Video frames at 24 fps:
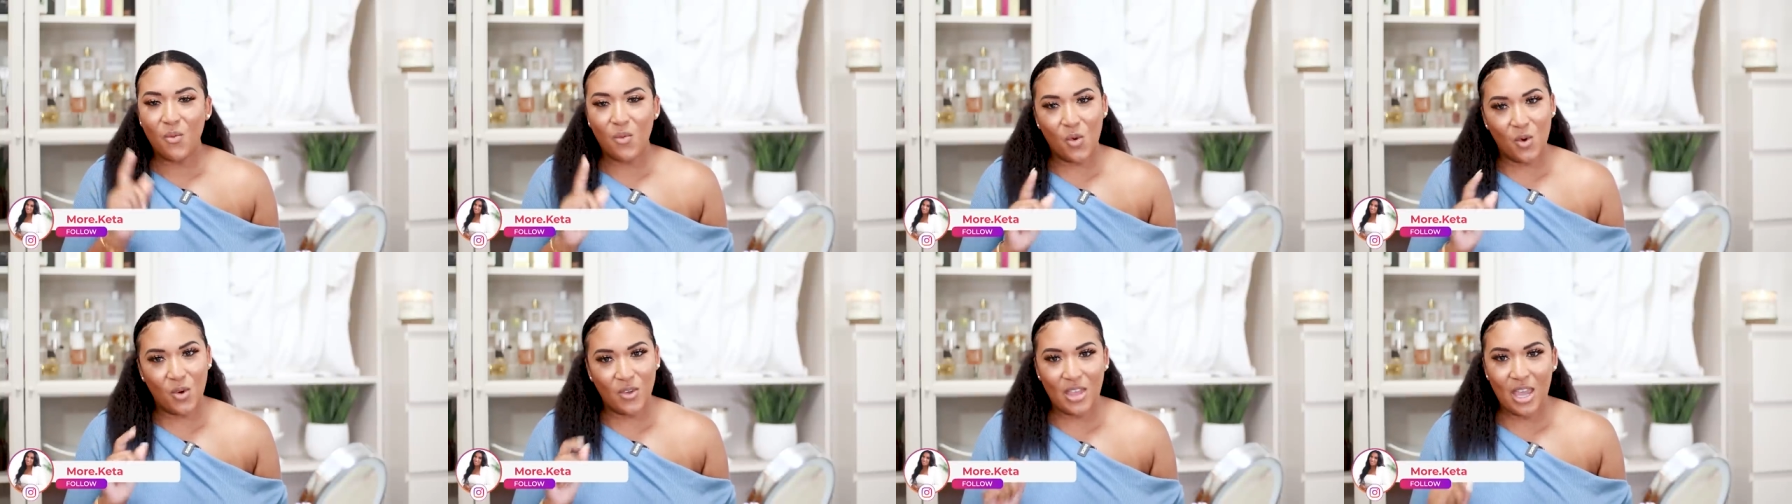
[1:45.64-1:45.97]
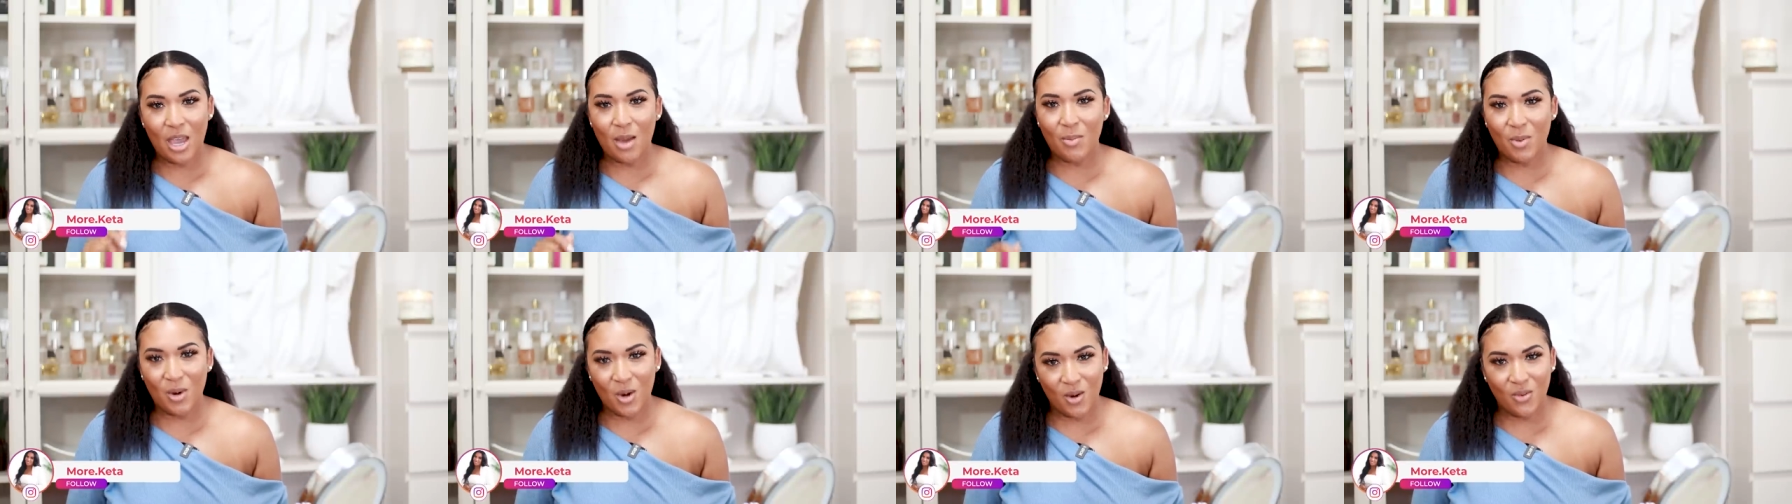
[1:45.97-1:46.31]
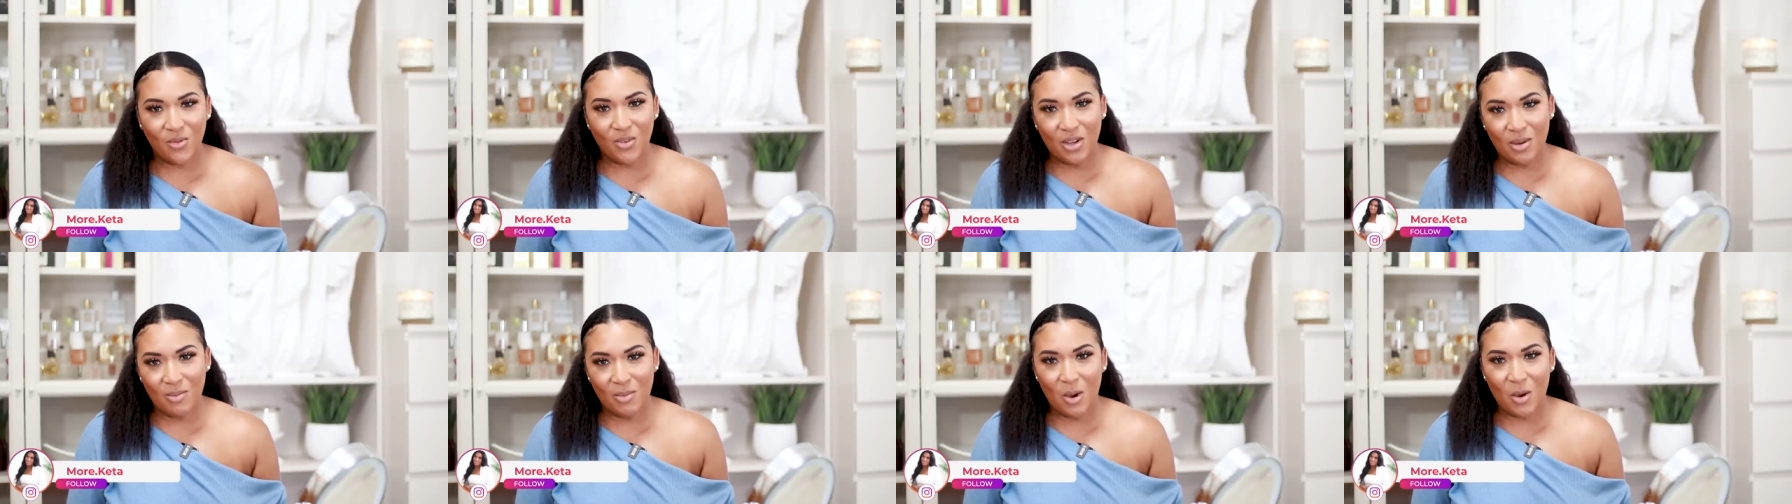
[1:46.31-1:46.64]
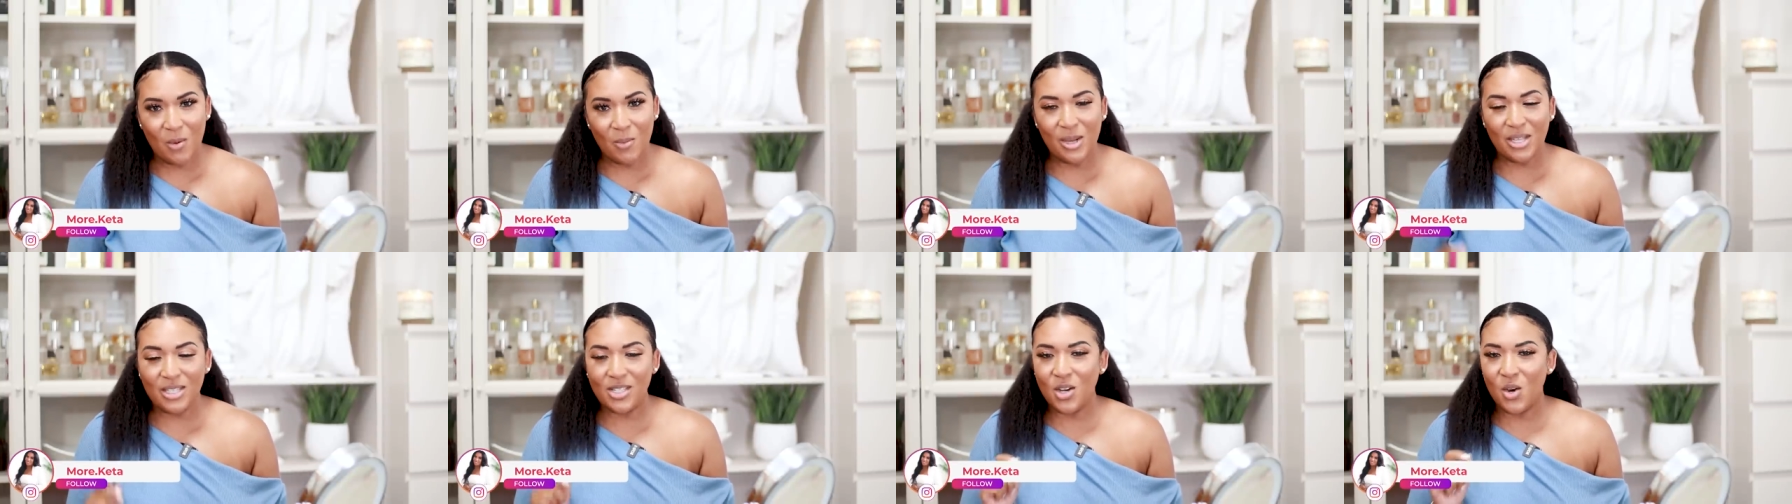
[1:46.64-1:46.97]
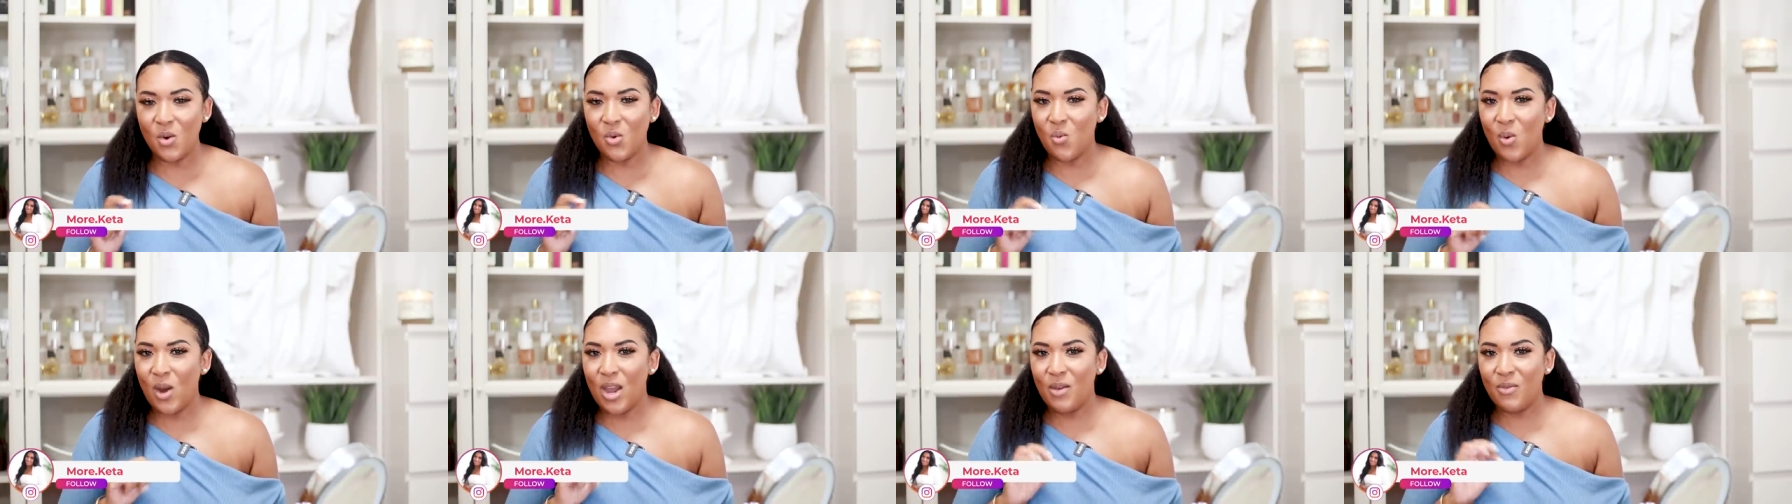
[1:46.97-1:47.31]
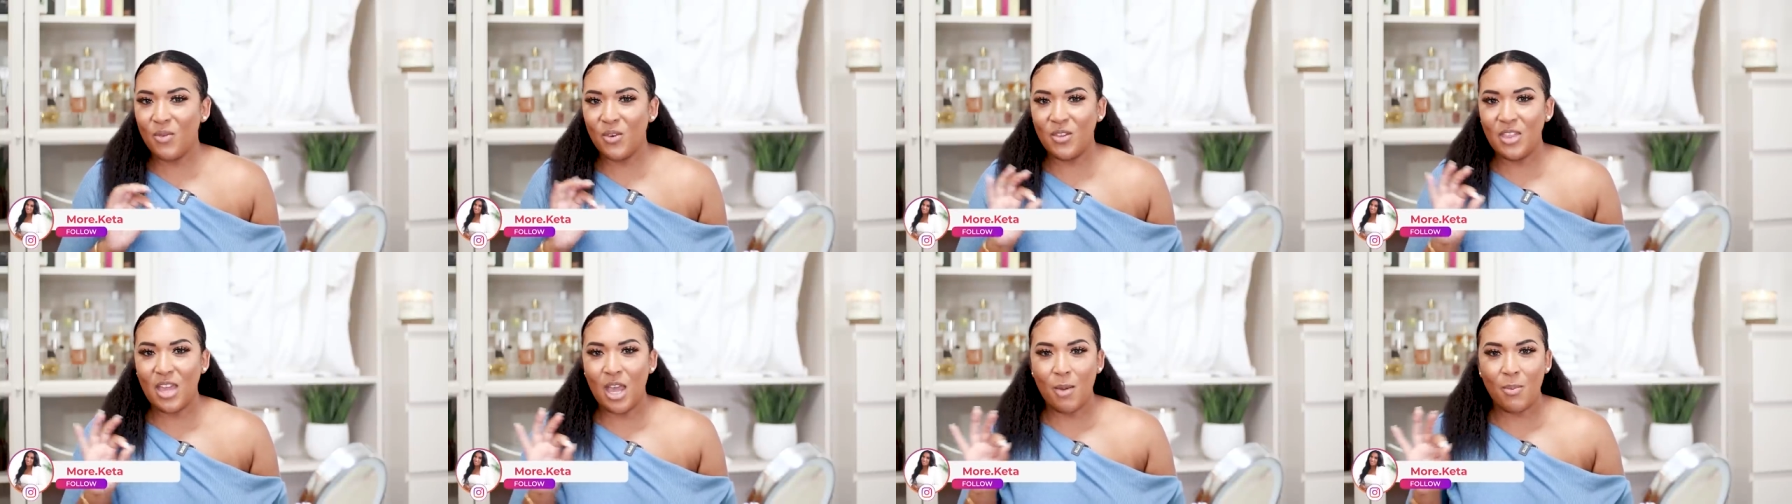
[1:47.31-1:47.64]
for that perfect moment. Don't wait
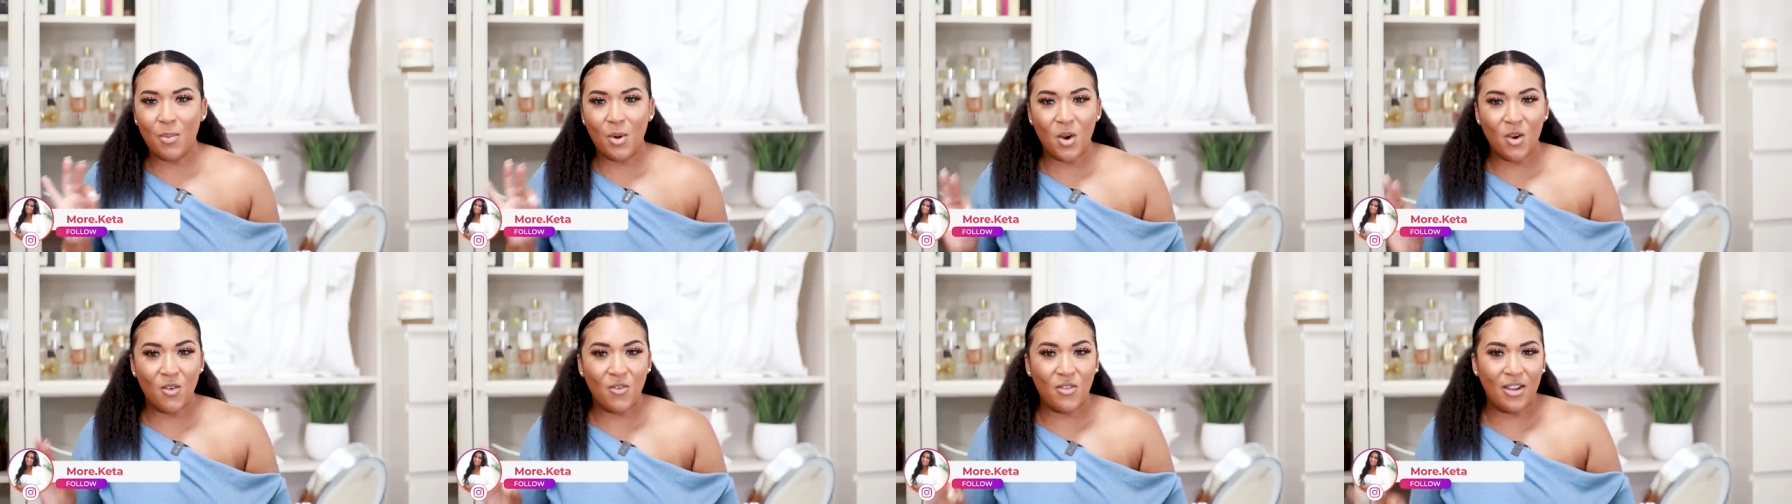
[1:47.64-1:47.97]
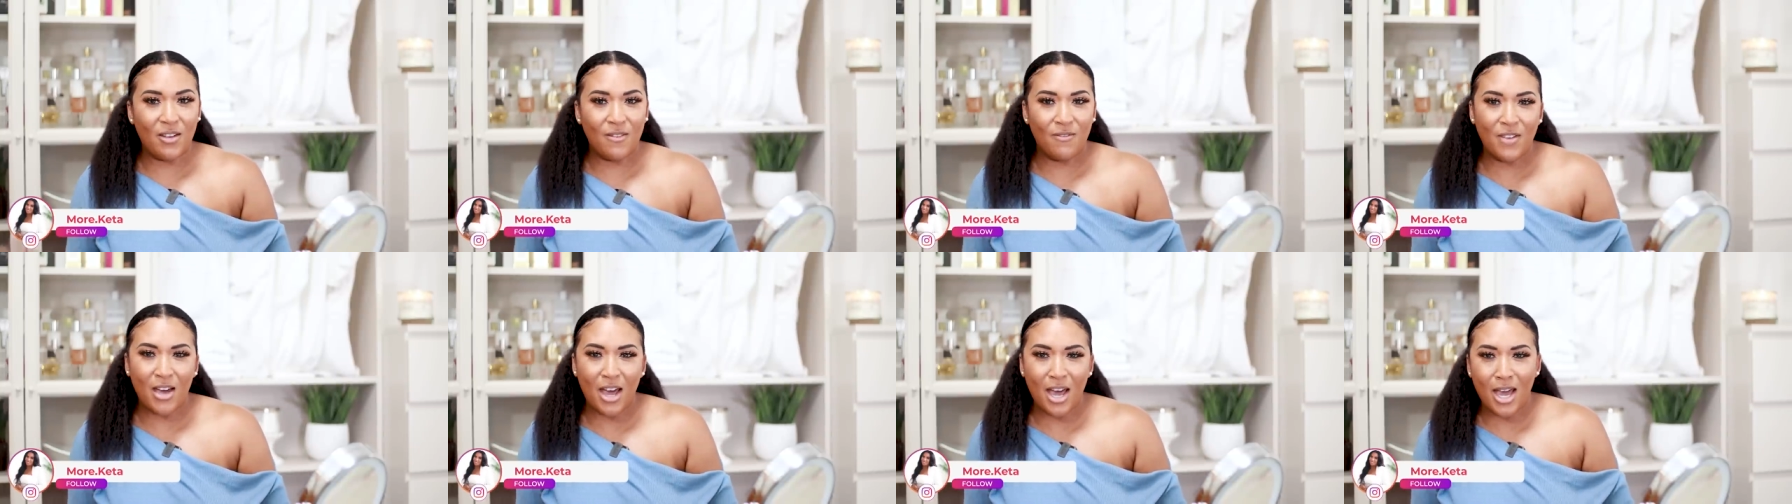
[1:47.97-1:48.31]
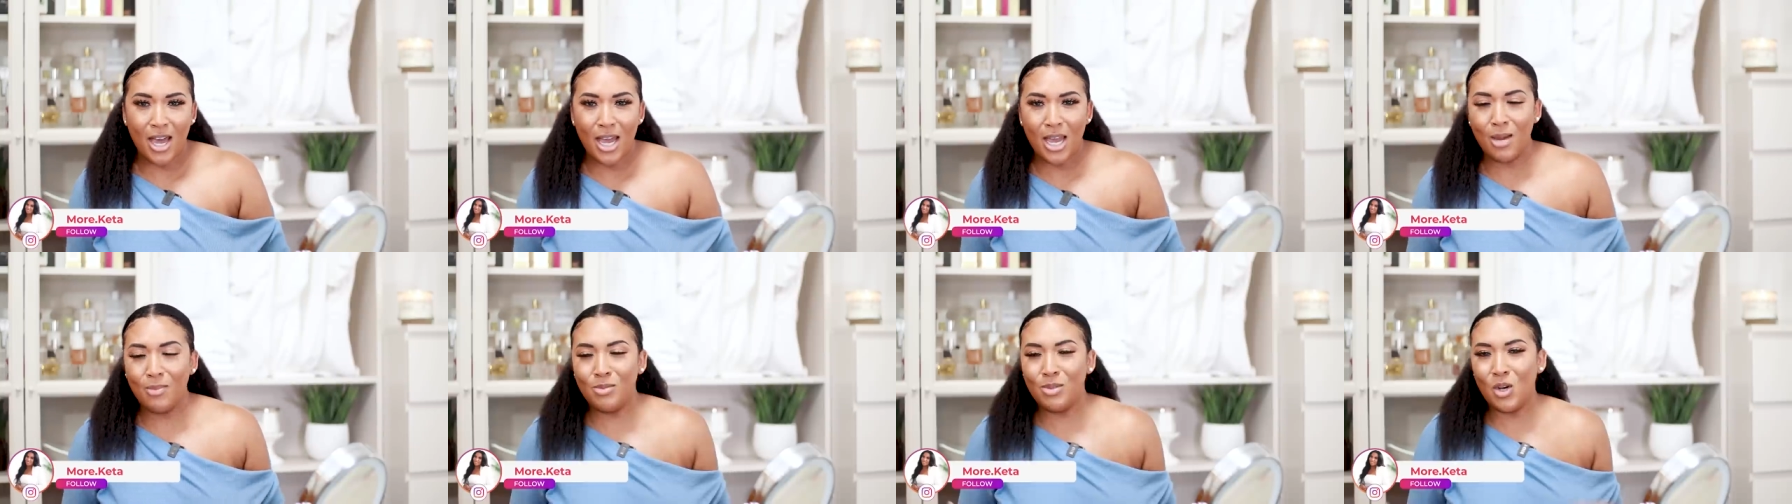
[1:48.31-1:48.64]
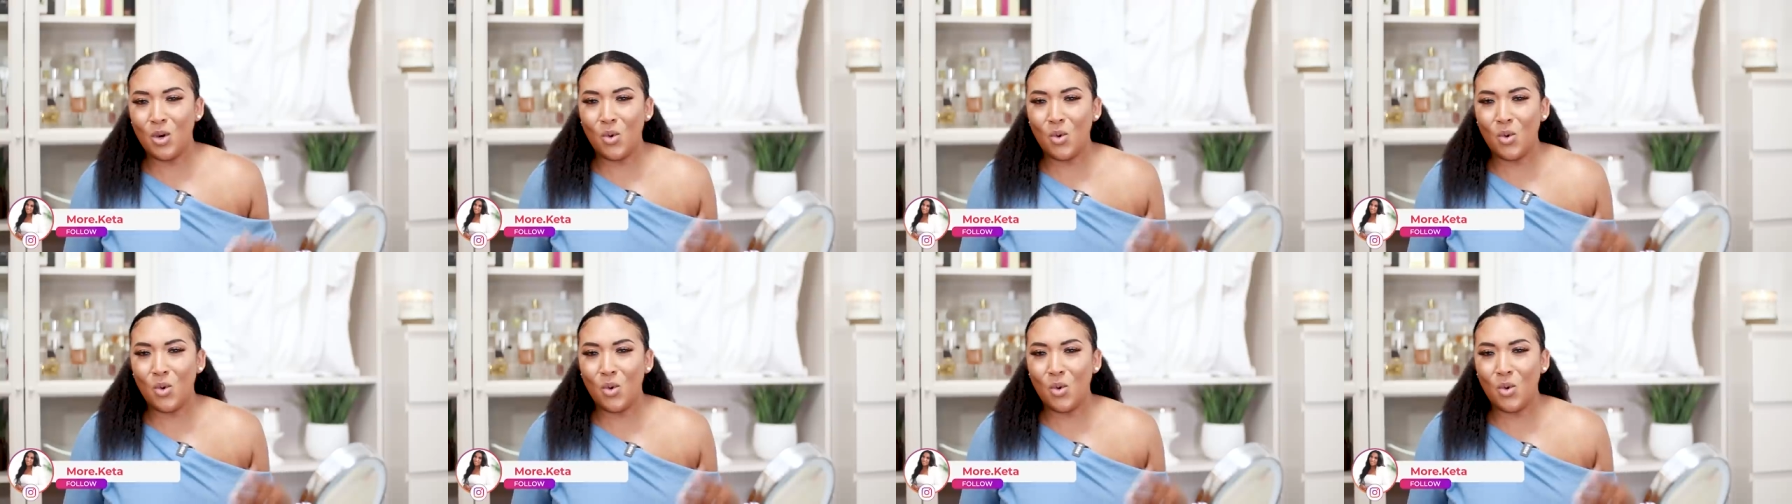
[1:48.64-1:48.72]
for that perfect vibe.